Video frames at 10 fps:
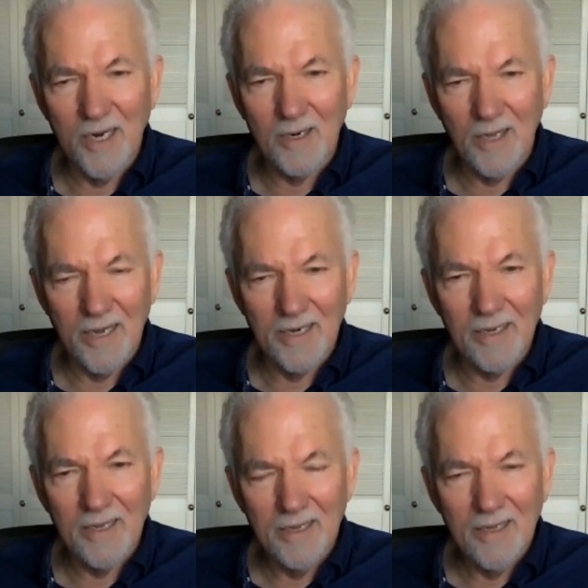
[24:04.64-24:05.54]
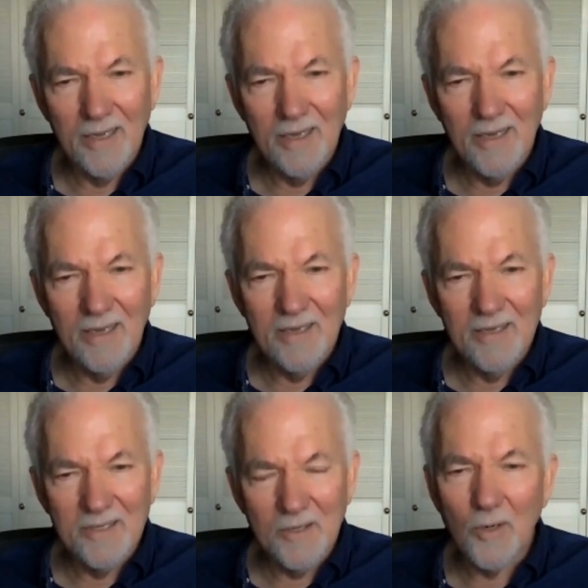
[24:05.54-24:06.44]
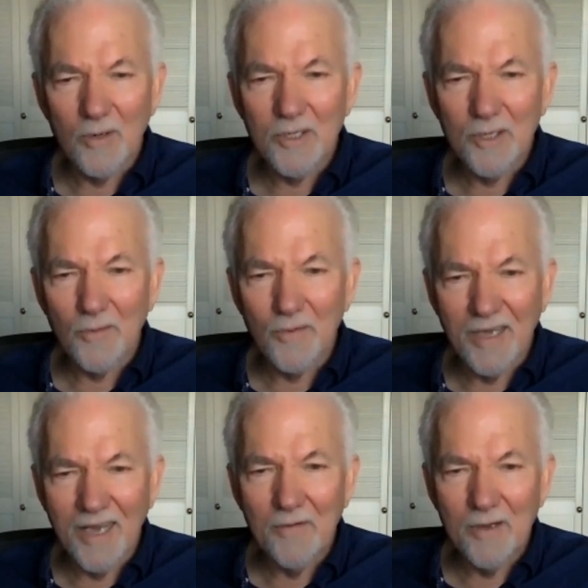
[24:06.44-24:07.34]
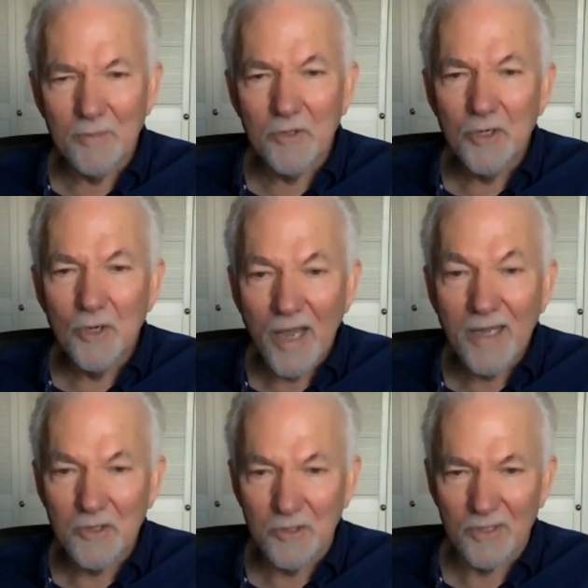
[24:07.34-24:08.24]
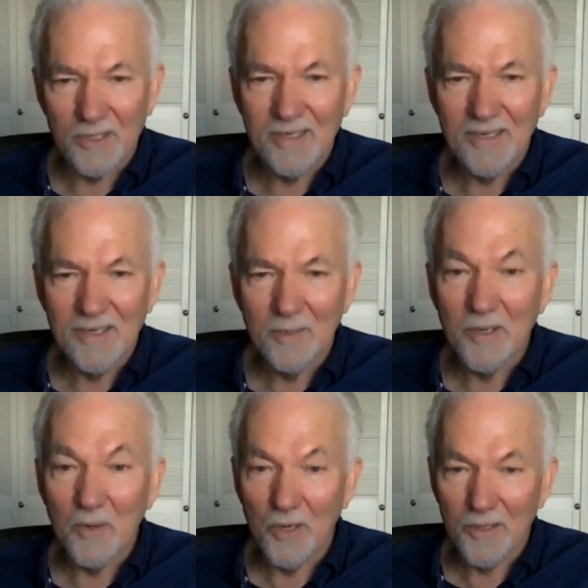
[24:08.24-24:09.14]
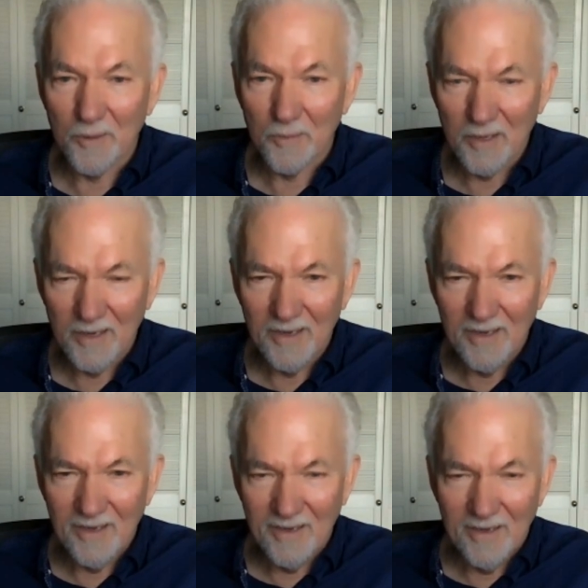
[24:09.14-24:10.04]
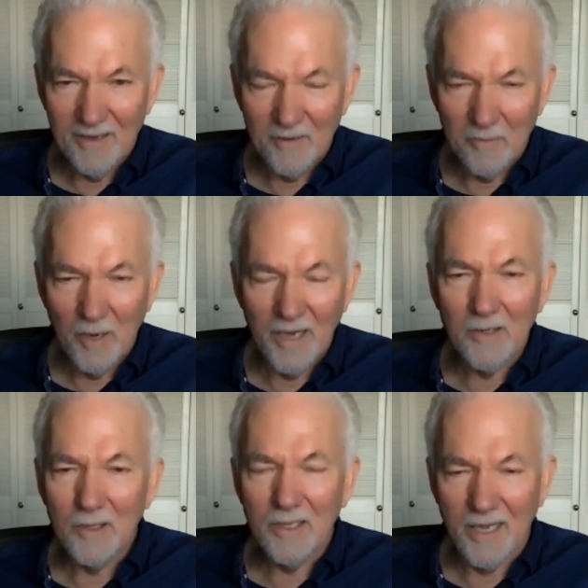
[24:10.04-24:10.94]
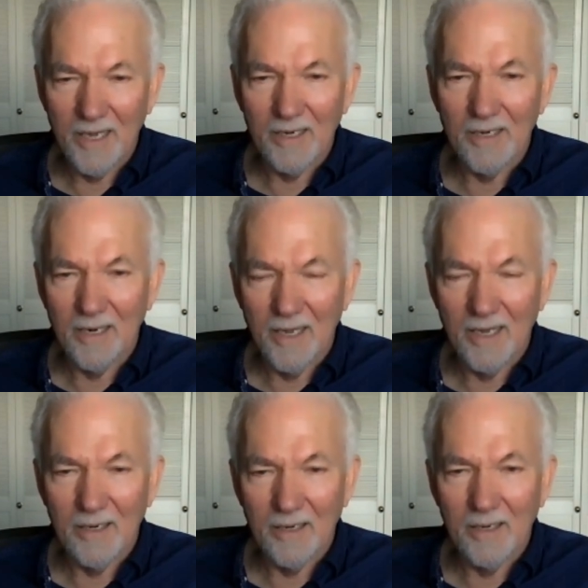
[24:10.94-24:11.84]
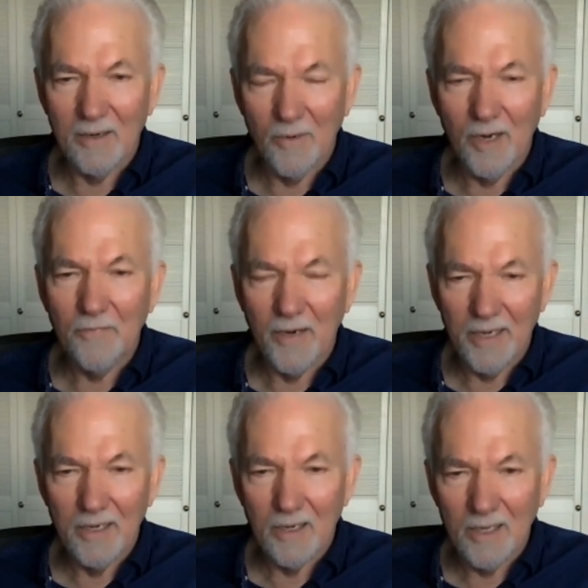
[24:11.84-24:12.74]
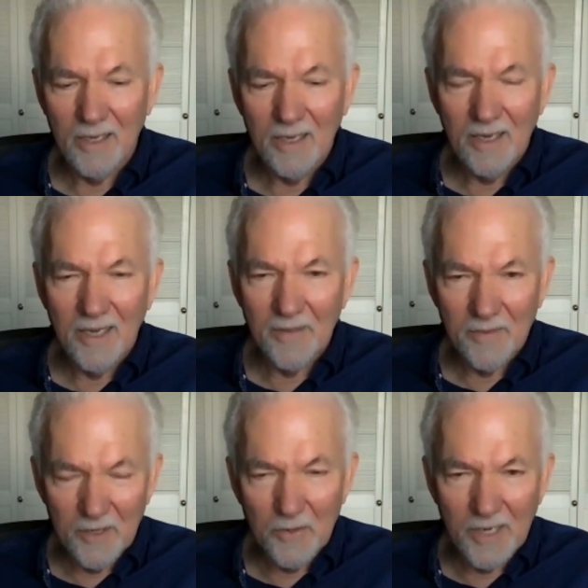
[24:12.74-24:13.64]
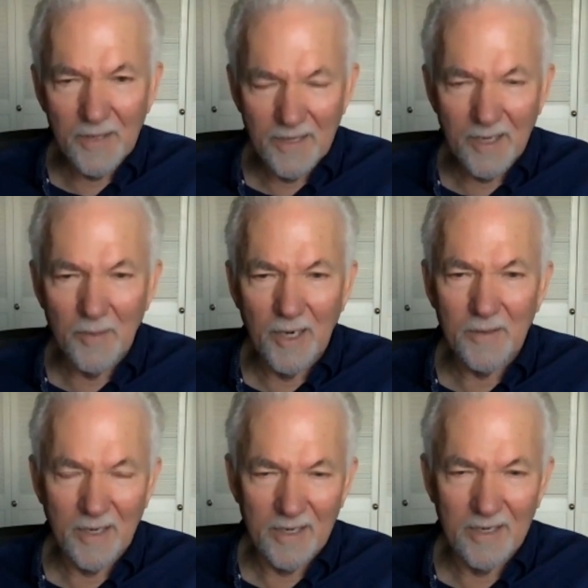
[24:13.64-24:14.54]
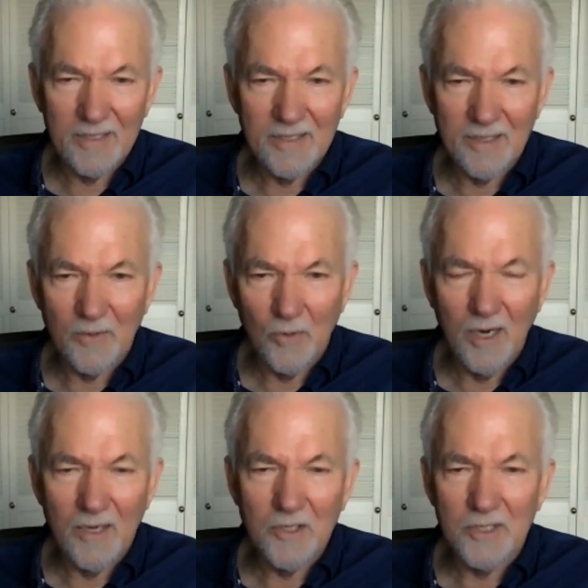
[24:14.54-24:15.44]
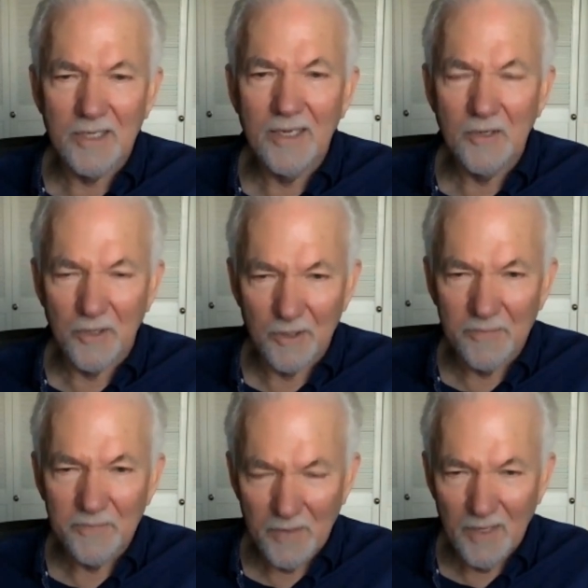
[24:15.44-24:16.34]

bright light sort of gave him two angels to be with him, Michael and Raphael. And the unique thing about that is that Raj is Hindu,